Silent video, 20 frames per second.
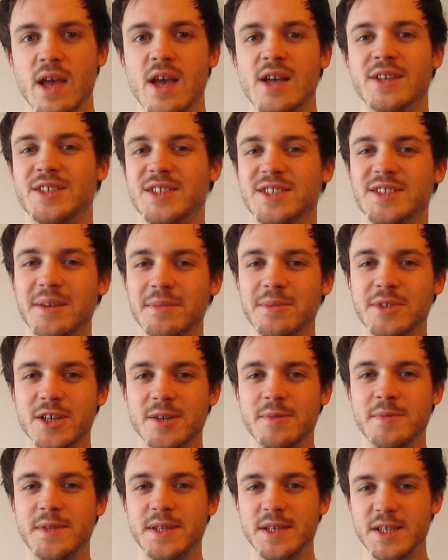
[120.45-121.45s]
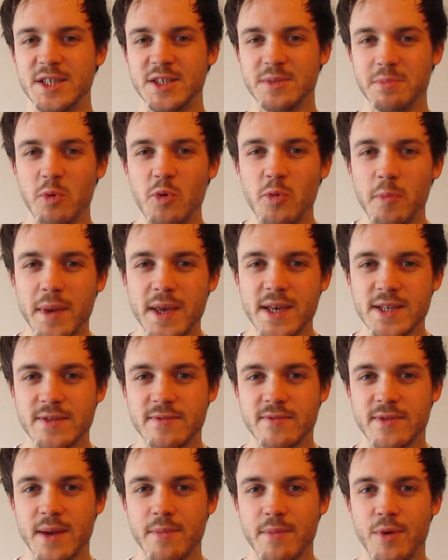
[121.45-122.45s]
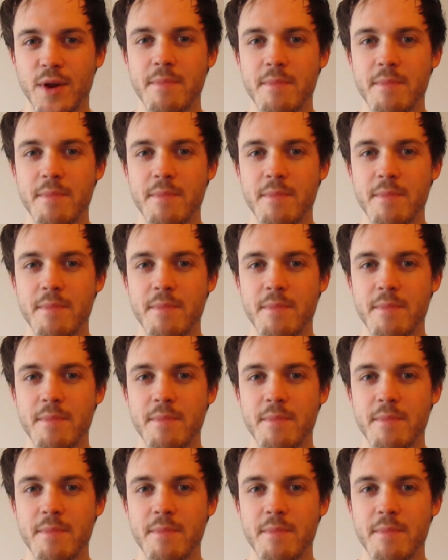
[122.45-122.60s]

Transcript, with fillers: So sometimes these small pieces of debris